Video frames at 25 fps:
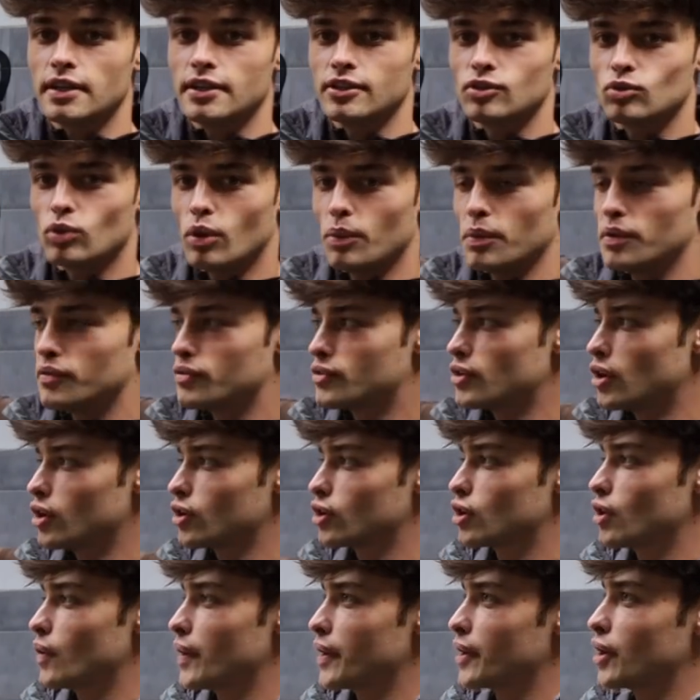is what we've
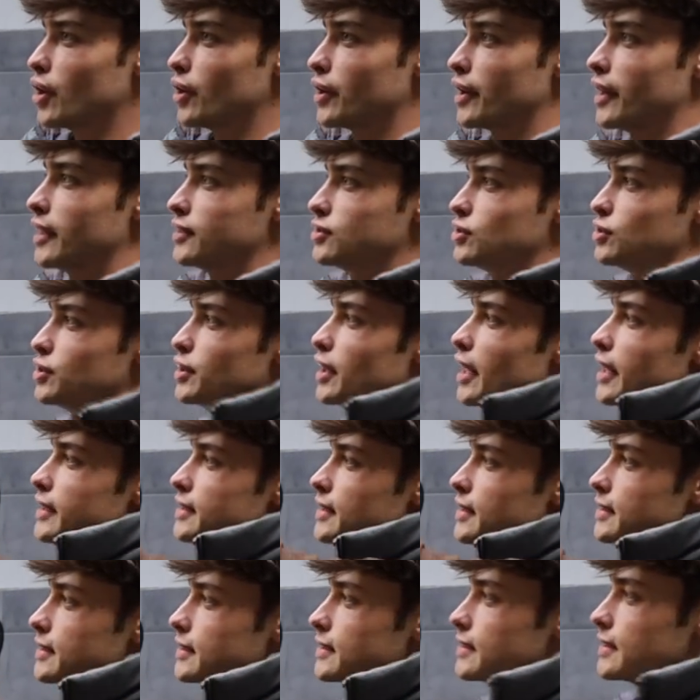got going on. As you
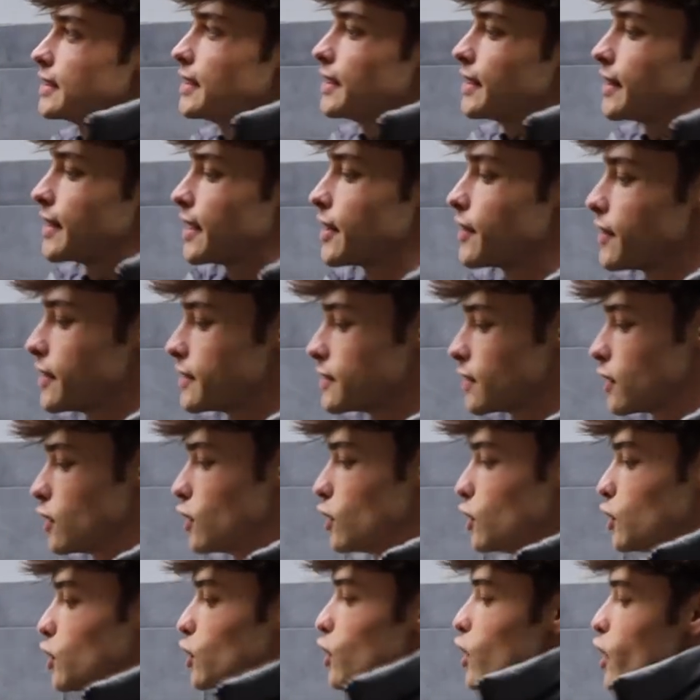guys can see, there is a
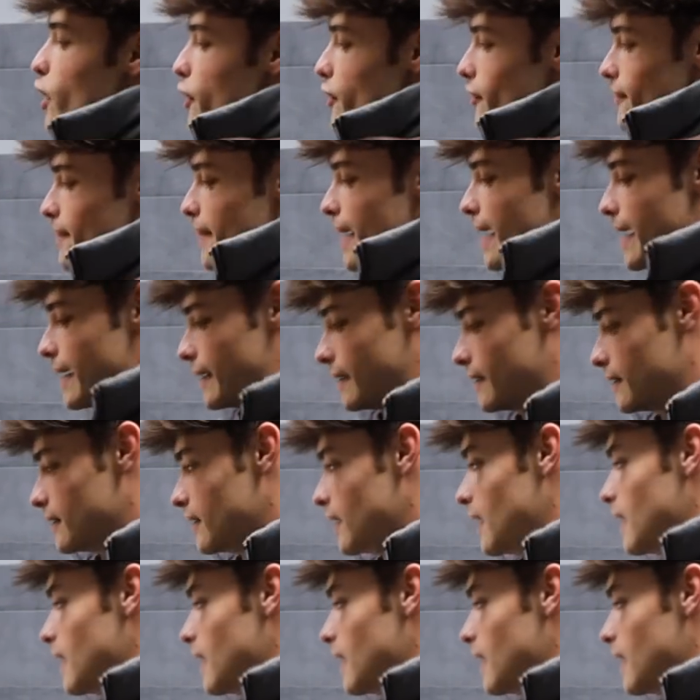lot of mane.